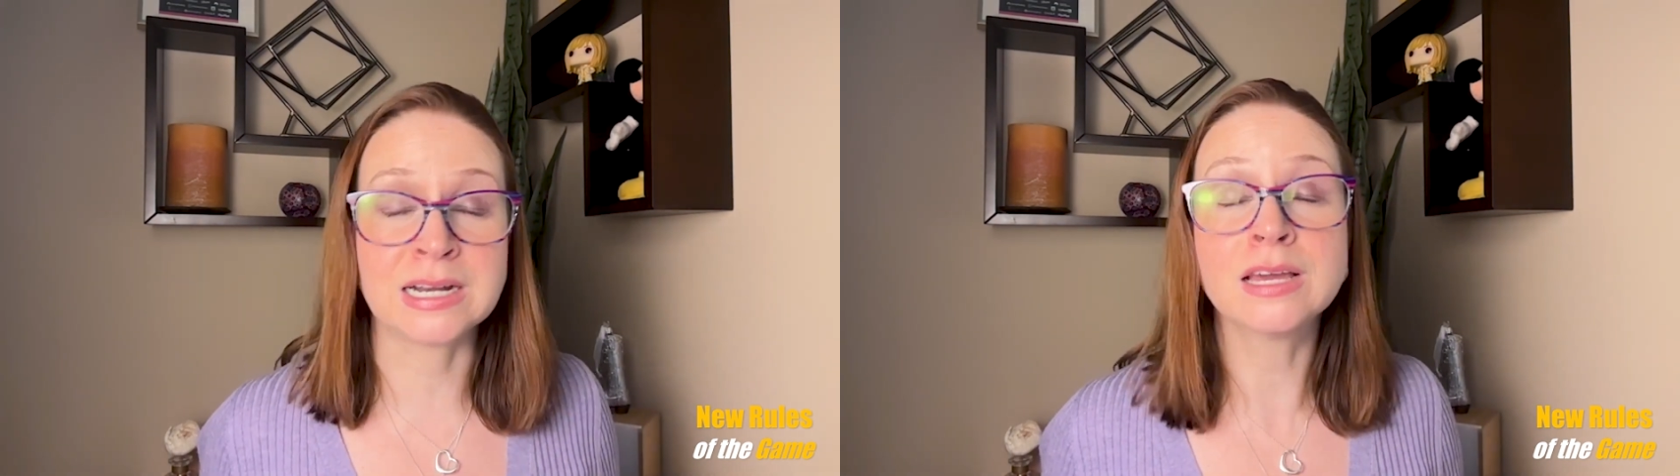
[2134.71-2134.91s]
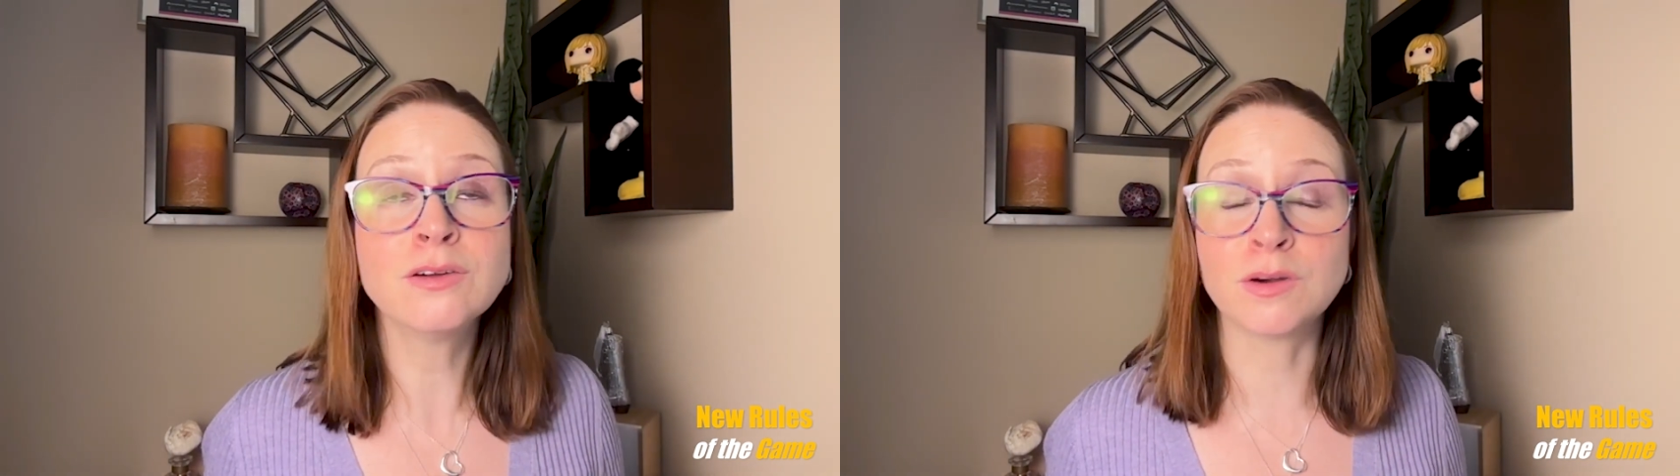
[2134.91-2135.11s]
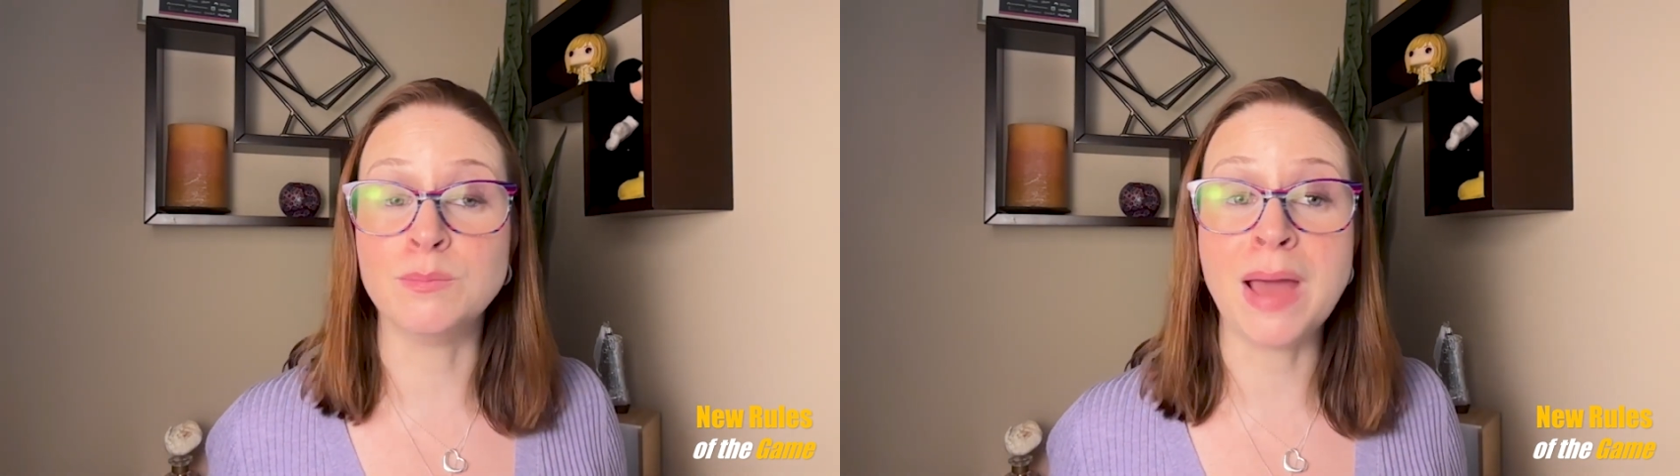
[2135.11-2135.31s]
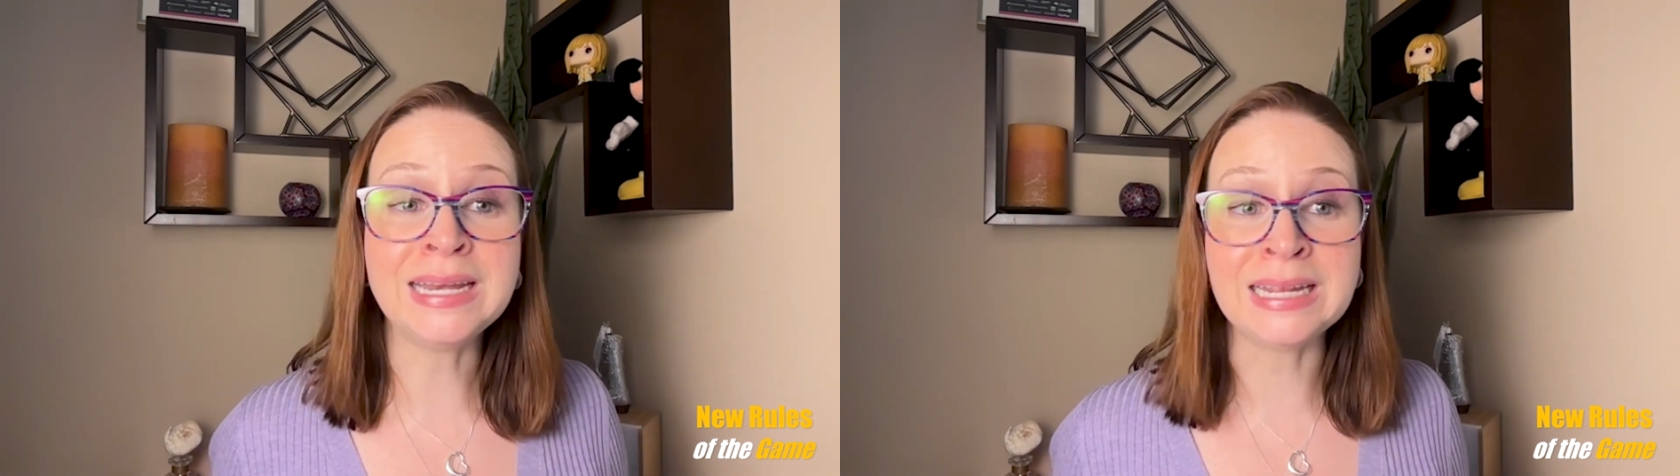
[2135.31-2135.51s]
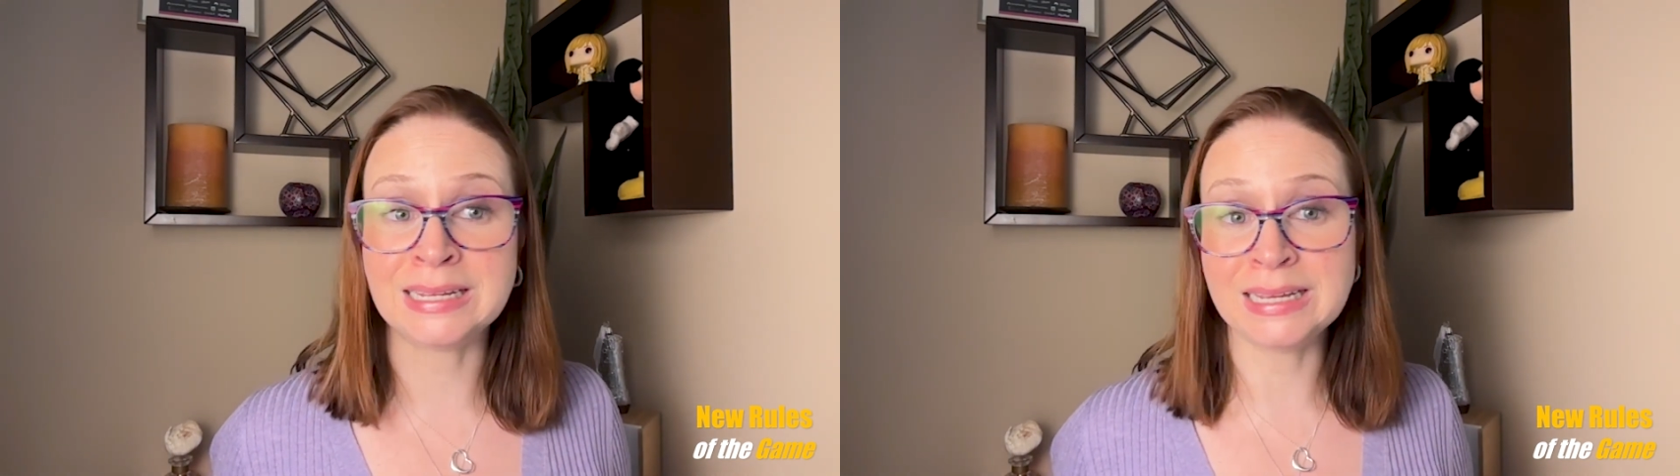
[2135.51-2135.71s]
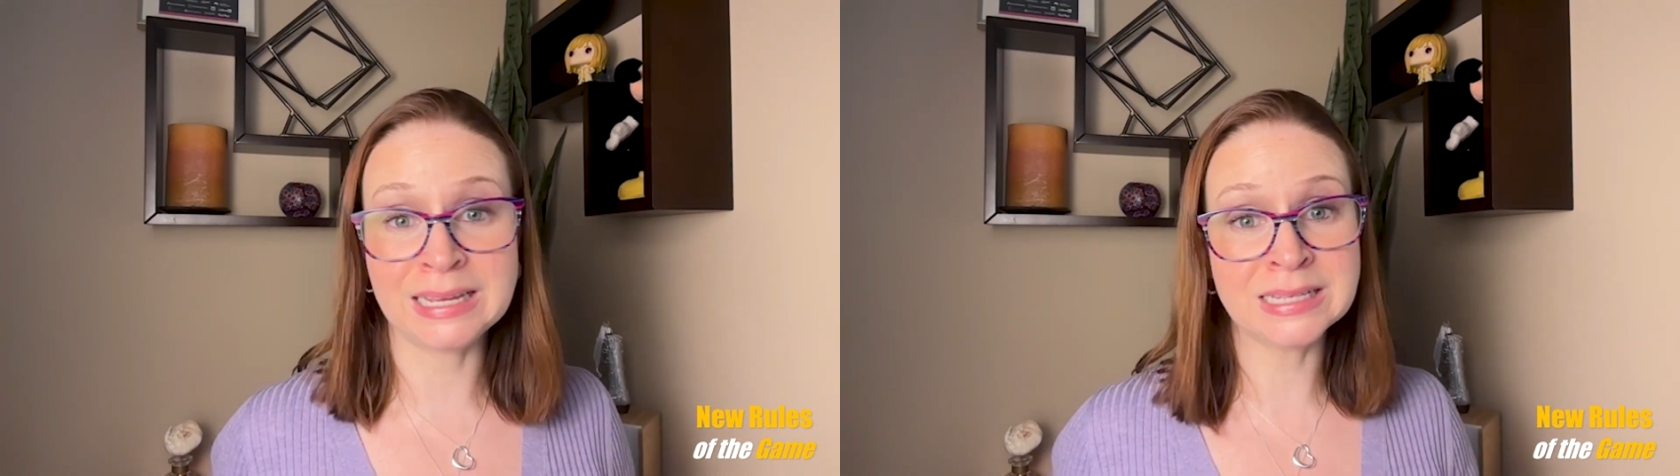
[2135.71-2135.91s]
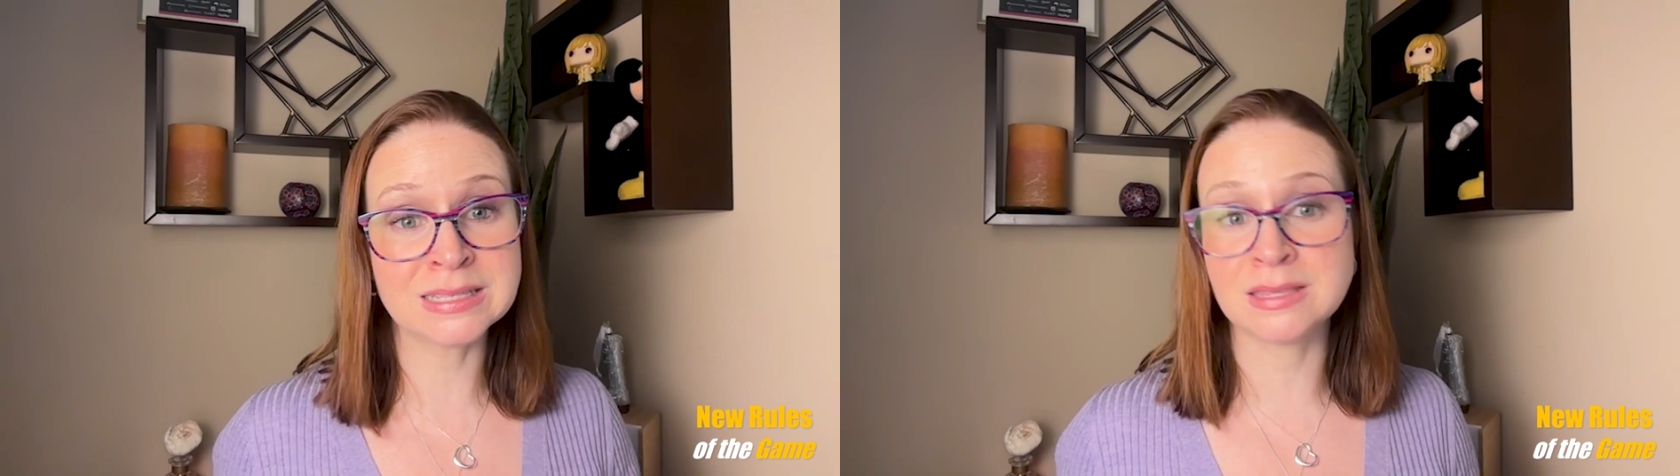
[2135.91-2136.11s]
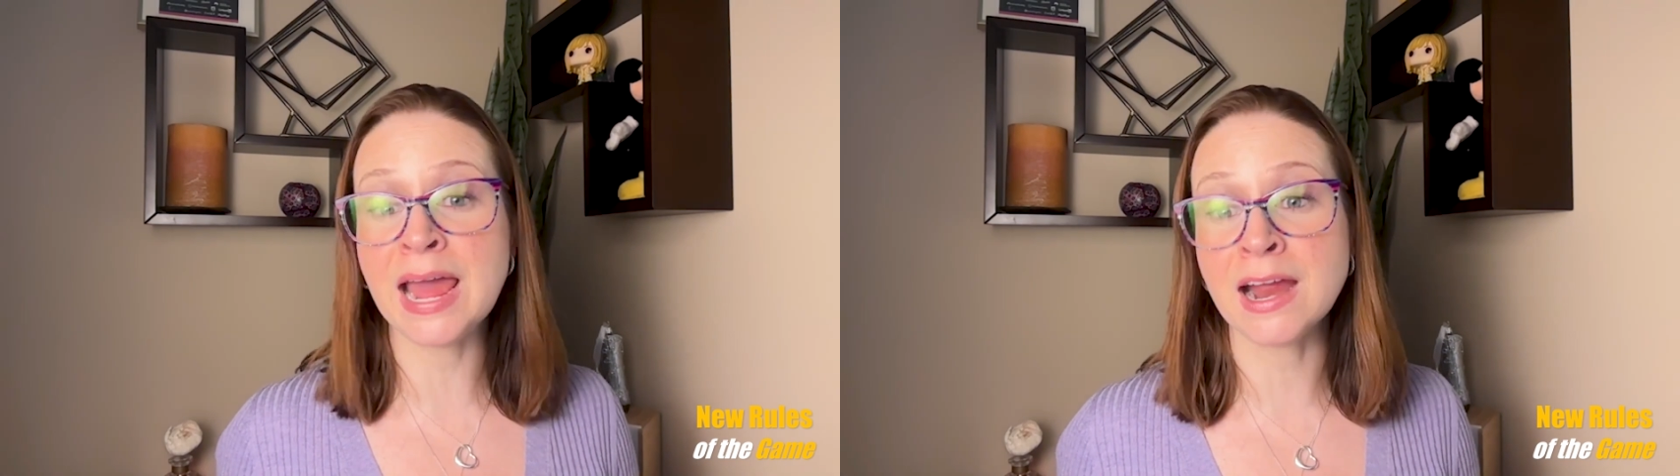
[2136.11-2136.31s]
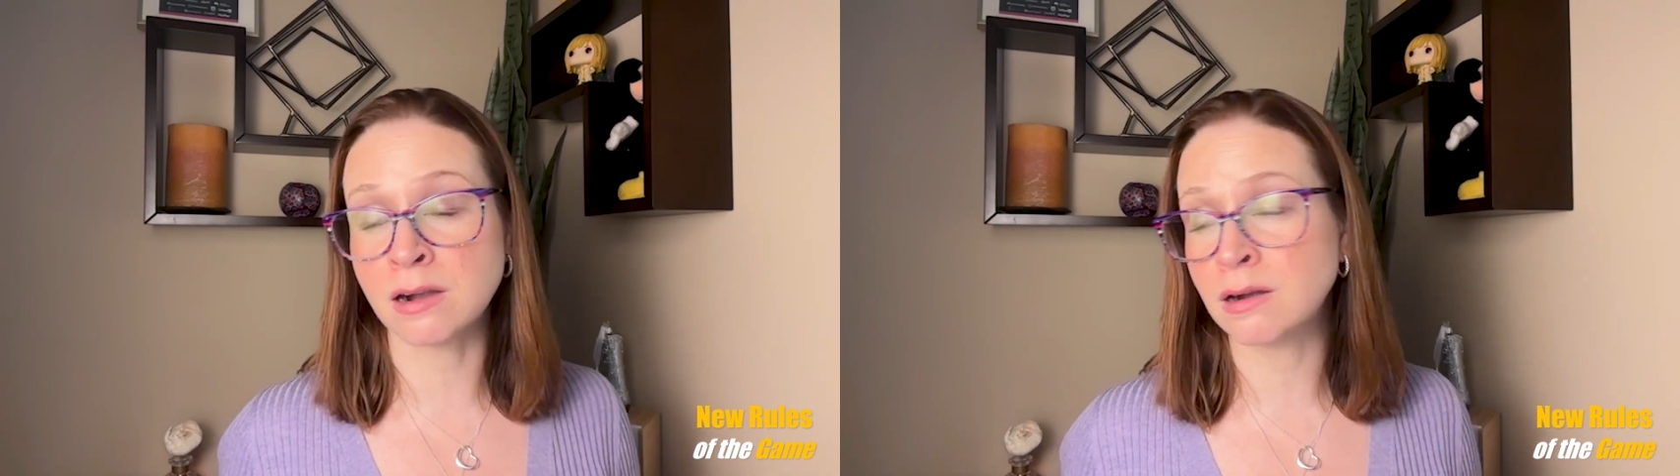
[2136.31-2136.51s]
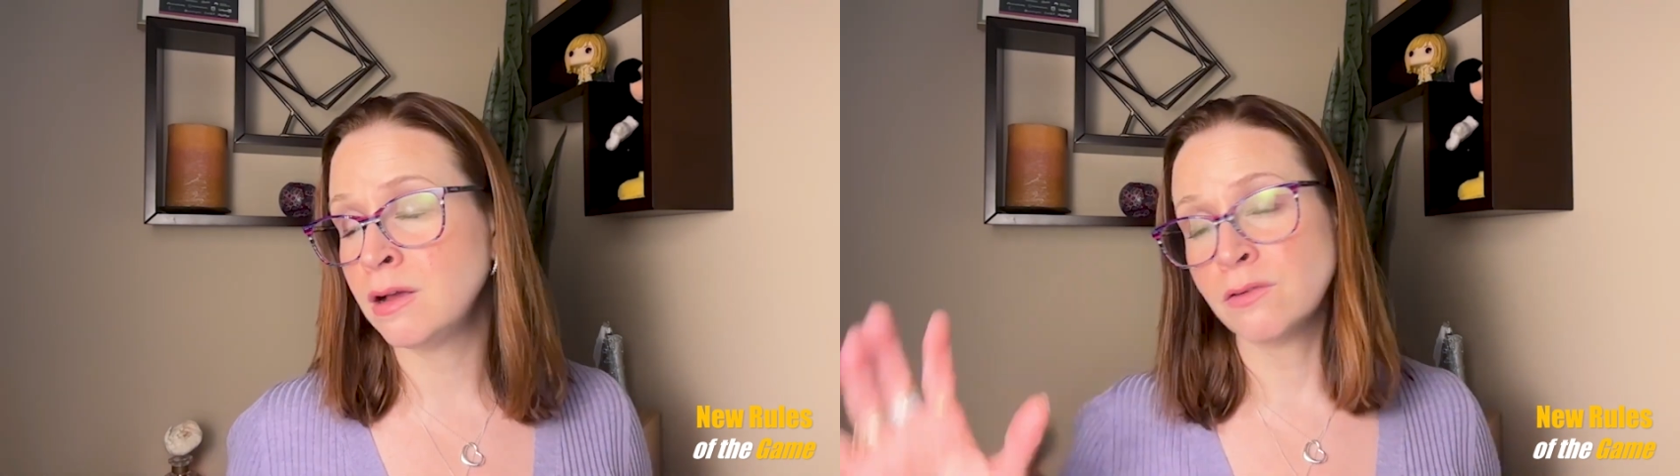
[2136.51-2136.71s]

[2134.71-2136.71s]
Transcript: And I think for many, it's there.